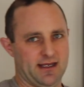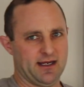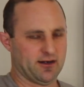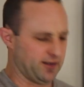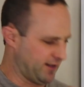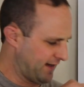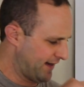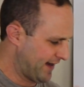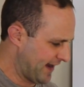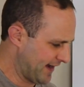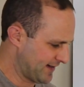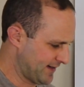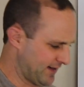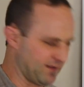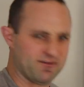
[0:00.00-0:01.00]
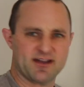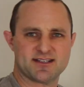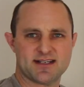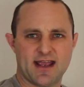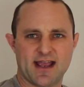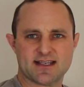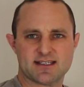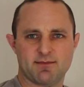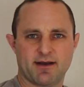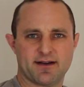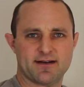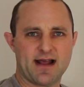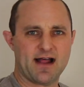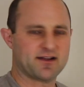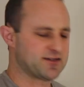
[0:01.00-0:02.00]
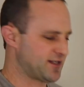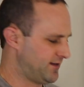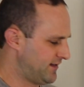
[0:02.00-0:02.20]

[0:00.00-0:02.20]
Here, you got to invest X amount of dollars